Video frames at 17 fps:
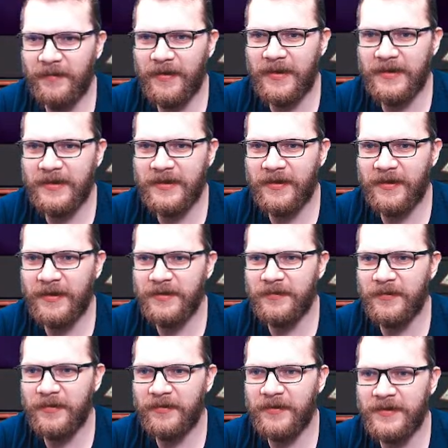Glass Wagon
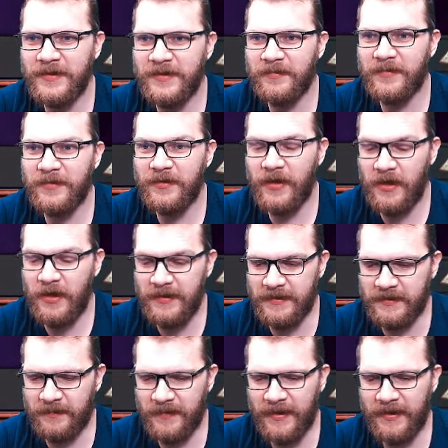and
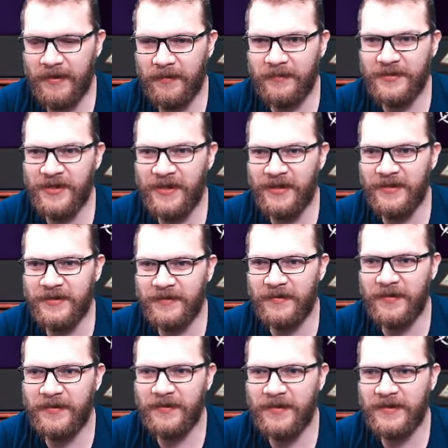Nice, man. I'm jealous of
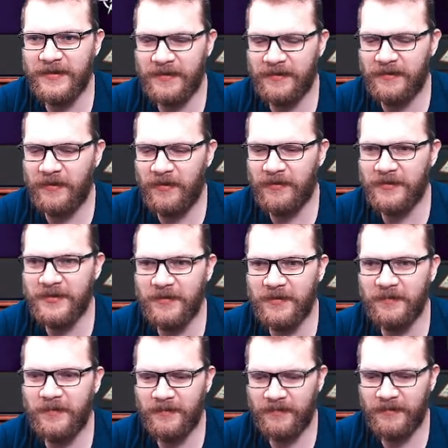that. That's an awesome